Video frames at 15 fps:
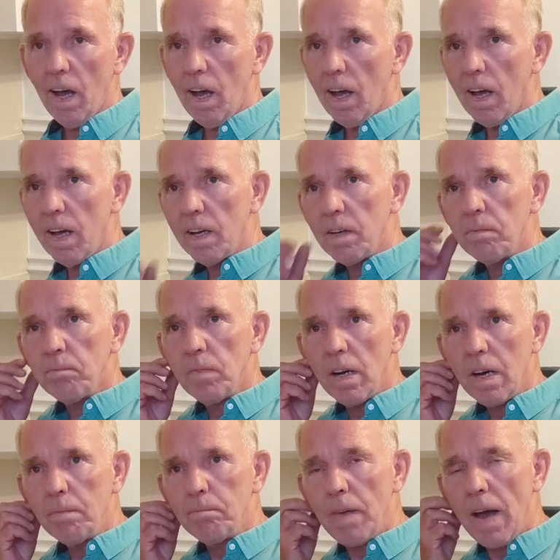
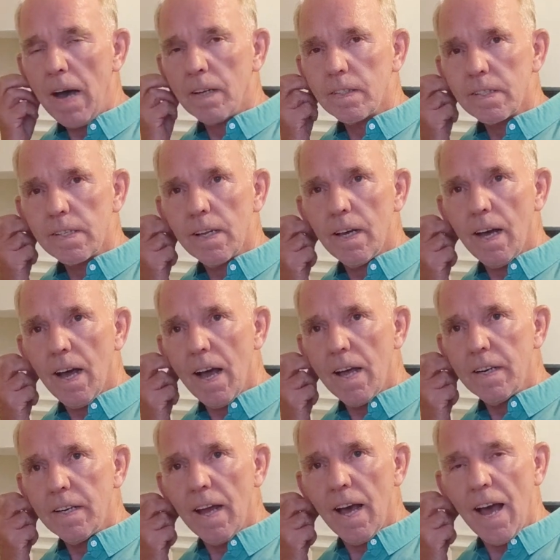about
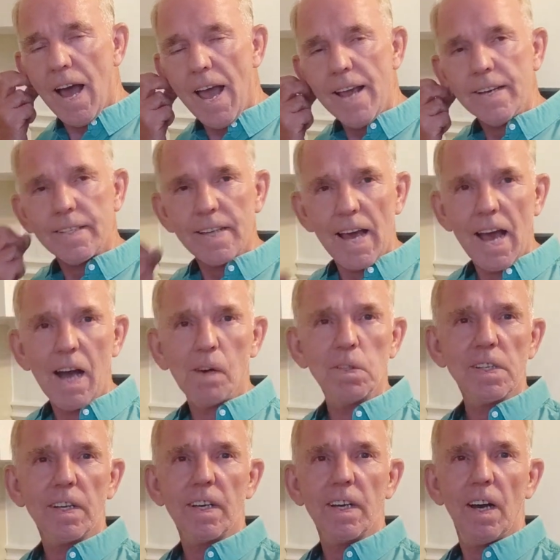8
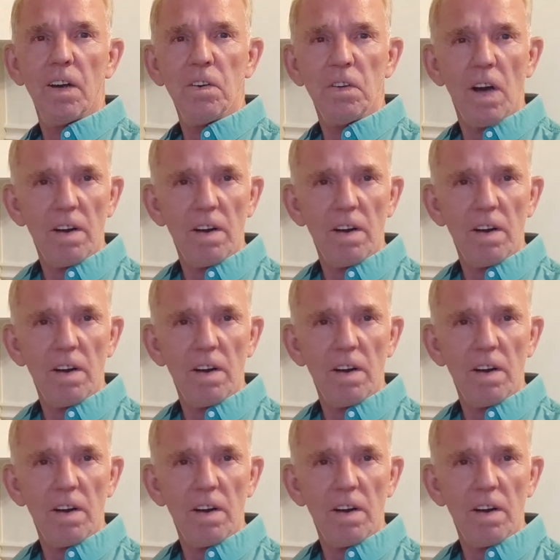hours ago.